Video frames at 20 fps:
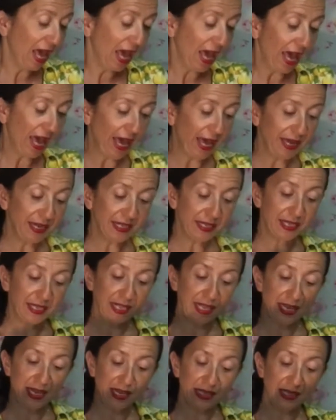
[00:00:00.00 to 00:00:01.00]
and
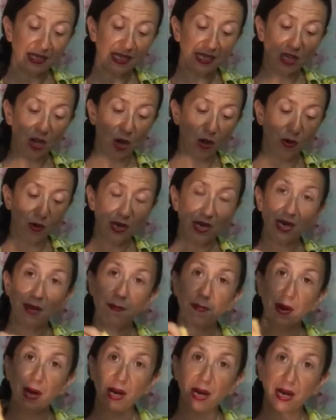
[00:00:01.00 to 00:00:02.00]
these are the only
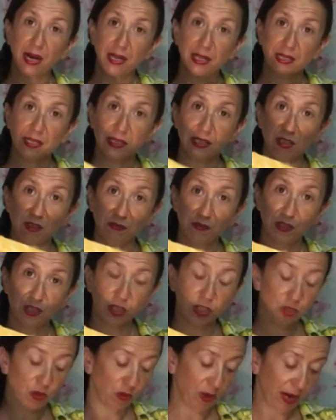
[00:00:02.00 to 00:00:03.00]
parts of
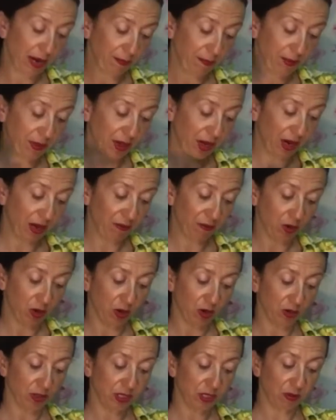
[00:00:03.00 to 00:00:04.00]
scrap that I've
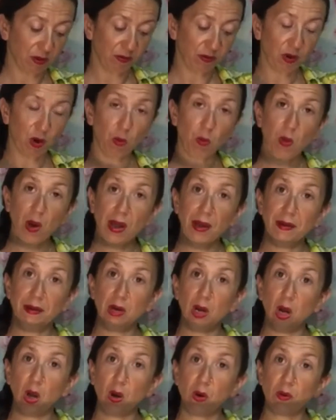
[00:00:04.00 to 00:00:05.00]
got. So I've got
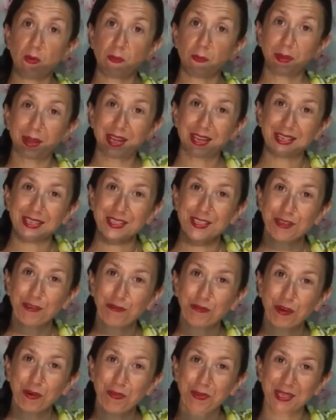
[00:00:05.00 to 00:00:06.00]
one long bit
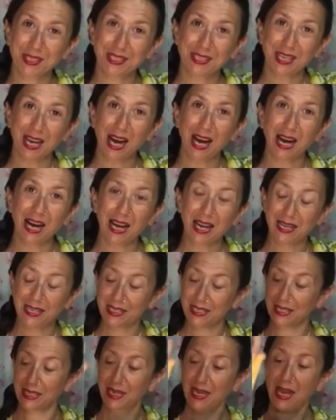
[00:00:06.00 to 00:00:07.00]
from the side
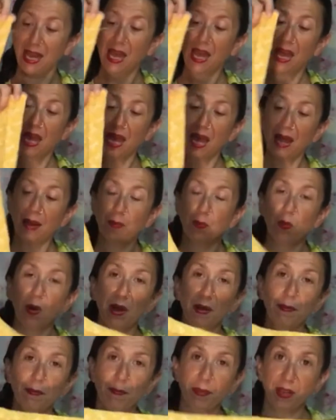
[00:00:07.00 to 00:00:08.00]
and
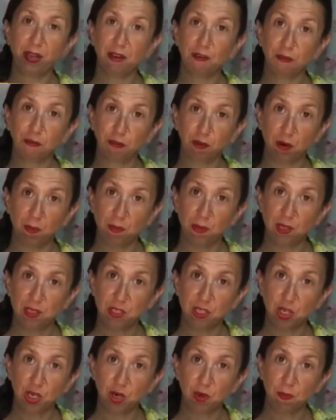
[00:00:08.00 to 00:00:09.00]
one bit from the
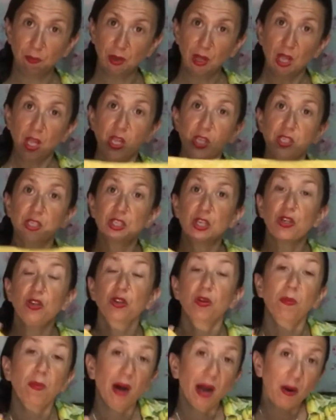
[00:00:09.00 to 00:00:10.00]
top. So
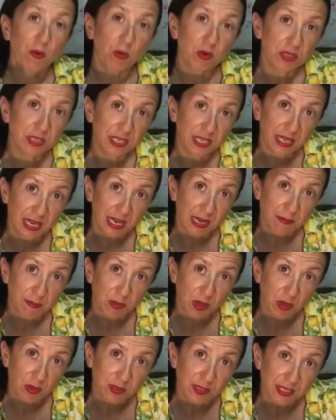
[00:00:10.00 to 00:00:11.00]
you might want to keep
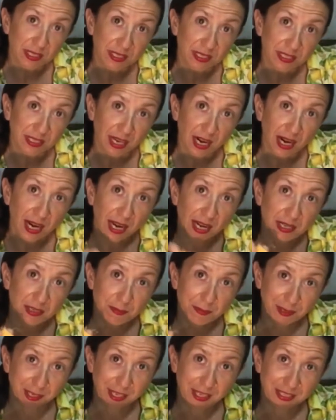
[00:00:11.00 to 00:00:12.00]
those aside
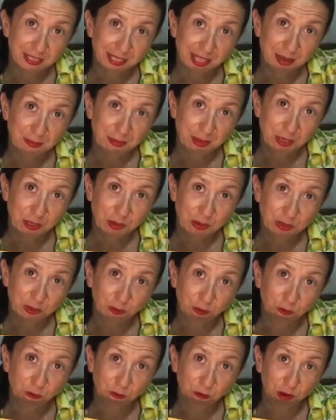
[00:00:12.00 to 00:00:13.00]
because they'd be
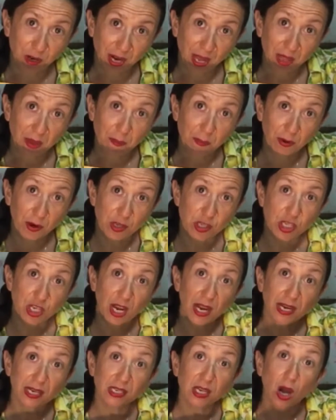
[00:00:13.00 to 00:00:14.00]
useful for another
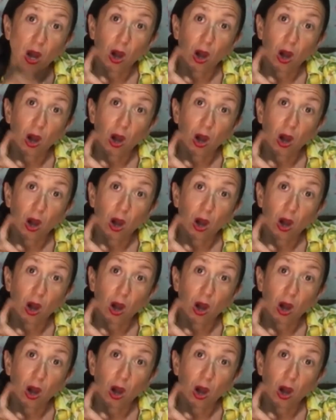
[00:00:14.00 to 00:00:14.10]
project.